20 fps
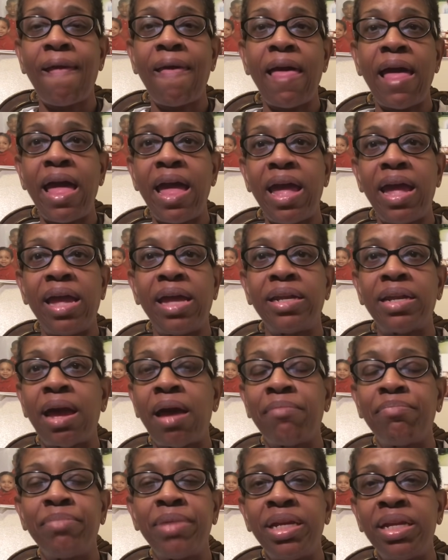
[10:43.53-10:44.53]
and
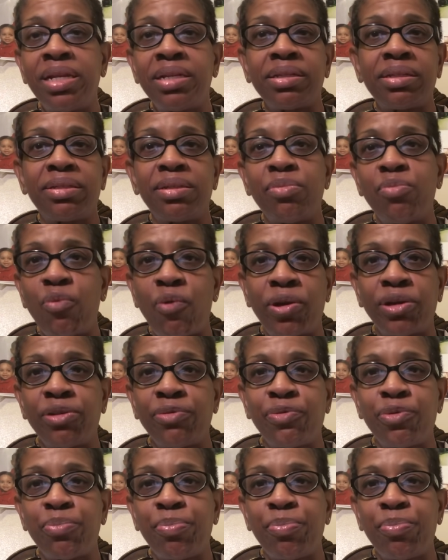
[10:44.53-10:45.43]
I'm meeting some wonderful